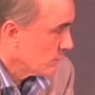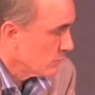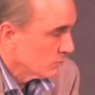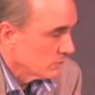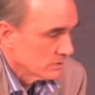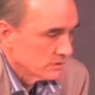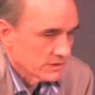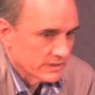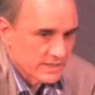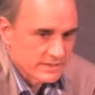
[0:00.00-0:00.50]

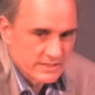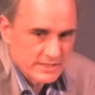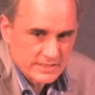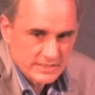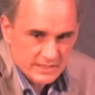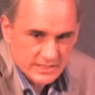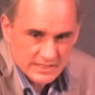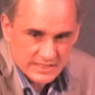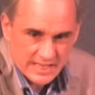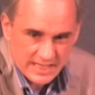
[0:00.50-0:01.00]
well, look at the
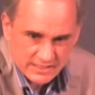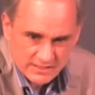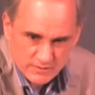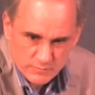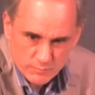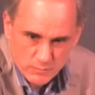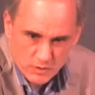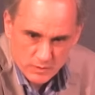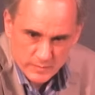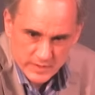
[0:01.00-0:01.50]
success
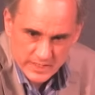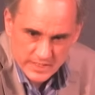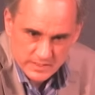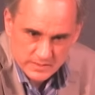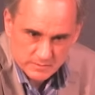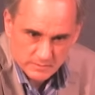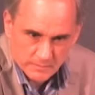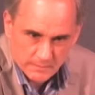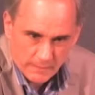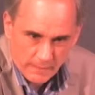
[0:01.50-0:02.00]
of
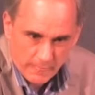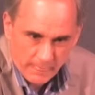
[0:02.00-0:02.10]
Mormonism.